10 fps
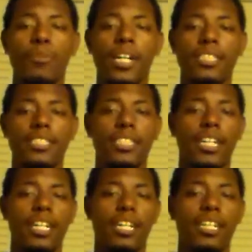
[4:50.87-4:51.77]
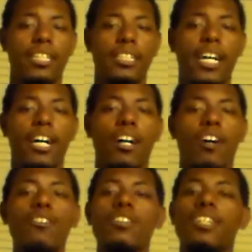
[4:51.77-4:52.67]
But
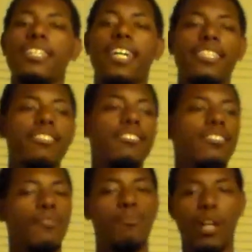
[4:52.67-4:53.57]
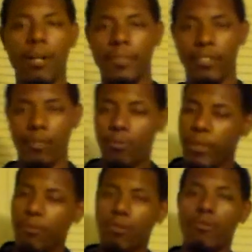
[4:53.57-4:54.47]
now, hold on. Now, you're probably,
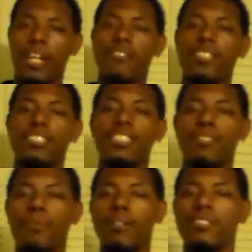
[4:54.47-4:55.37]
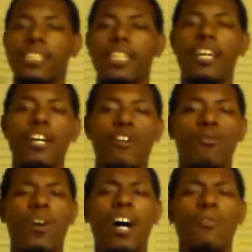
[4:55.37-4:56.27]
people who haven't seen it are probably saying,
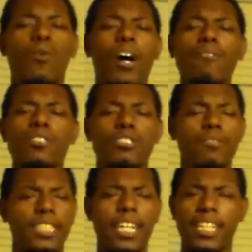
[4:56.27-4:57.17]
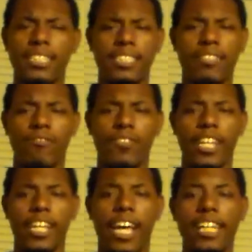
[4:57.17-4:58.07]
Rob, well, why would you tell us if
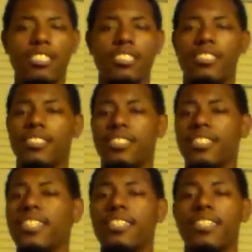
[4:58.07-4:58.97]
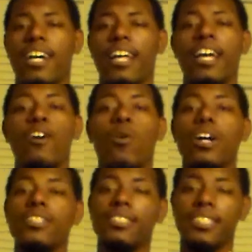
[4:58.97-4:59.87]
they actually succeed or not?
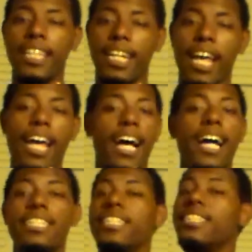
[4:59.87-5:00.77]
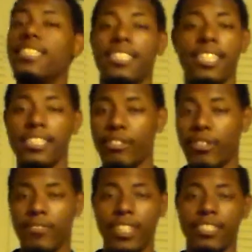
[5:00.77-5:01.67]
Well, here's the thing. I didn't tell
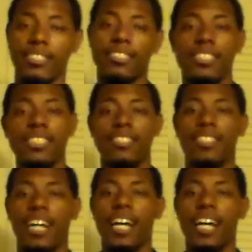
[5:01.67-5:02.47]
you if they succeed or not.